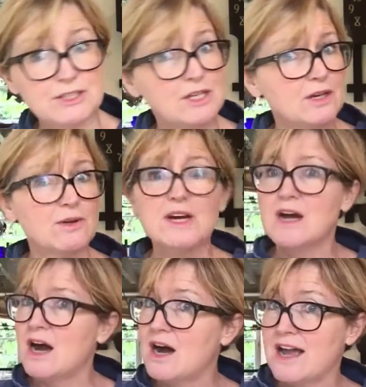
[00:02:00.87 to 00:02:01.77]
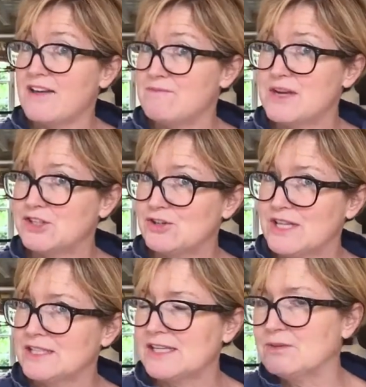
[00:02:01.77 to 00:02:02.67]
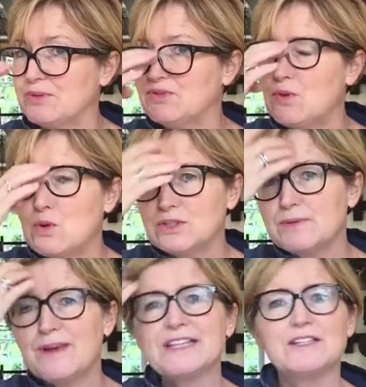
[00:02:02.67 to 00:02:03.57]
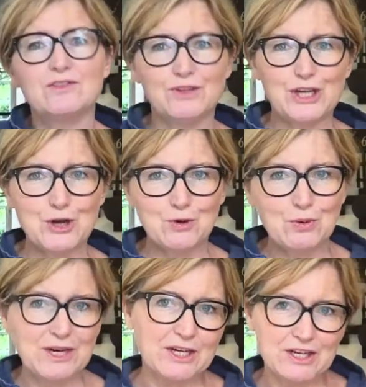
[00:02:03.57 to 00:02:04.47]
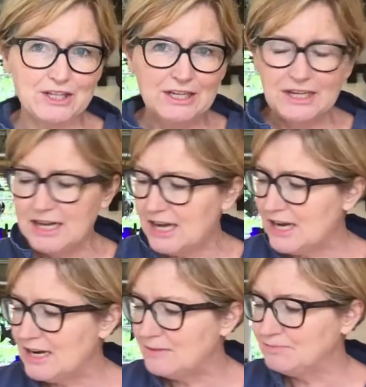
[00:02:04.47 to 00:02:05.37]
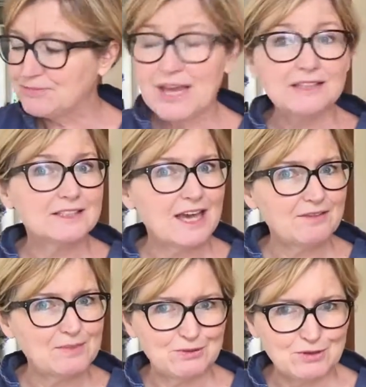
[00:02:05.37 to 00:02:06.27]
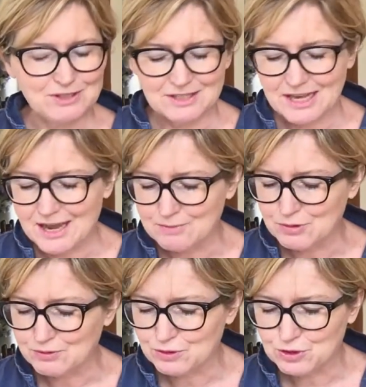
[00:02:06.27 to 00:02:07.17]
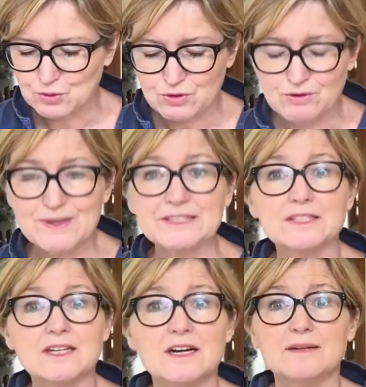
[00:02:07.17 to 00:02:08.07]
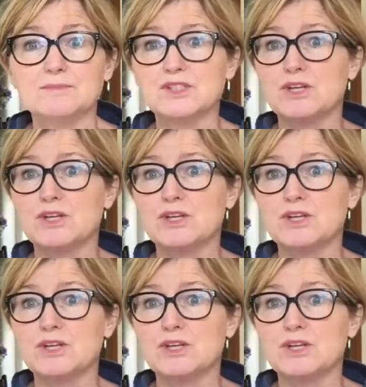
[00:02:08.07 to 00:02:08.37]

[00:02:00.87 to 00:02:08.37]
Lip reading: So I have measured things before to make this video quicker, and to have me in front of the camera for a shorter amount of time.